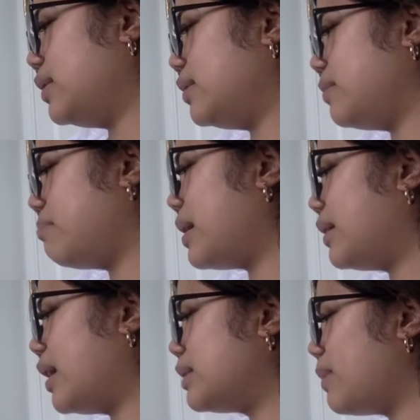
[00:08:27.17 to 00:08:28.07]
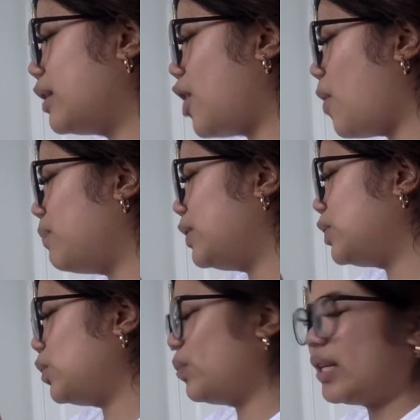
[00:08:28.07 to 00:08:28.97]
my legs might not be
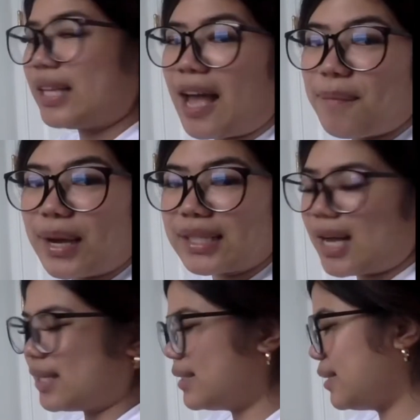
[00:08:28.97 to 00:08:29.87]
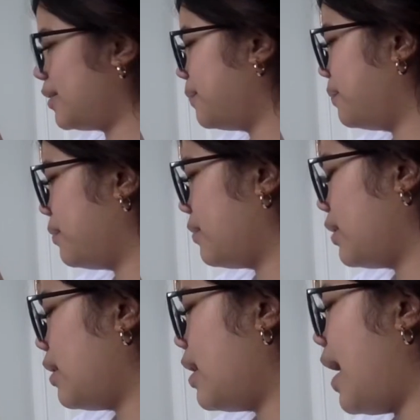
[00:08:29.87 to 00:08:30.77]
too wiggly at my desk.
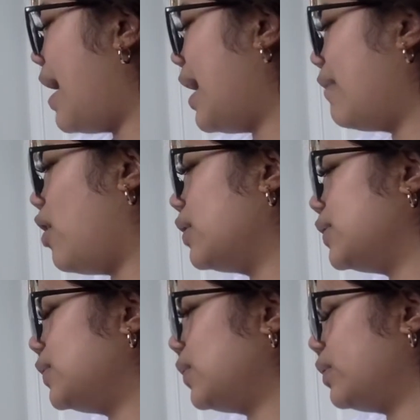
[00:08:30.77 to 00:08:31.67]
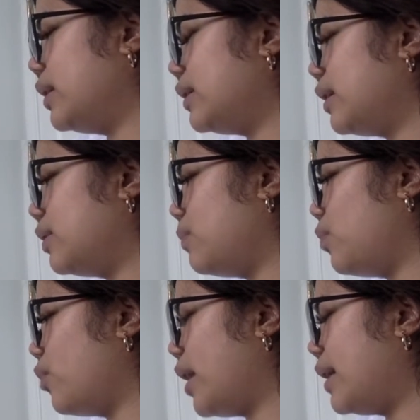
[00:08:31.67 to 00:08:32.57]
I have also noticed that the
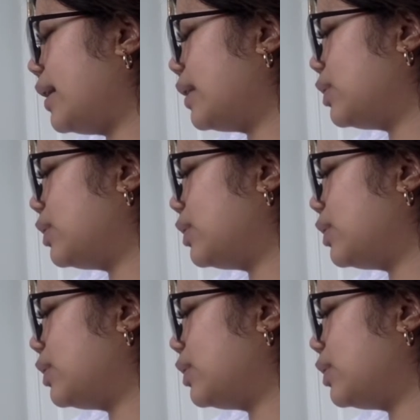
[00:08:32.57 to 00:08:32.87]
more I get to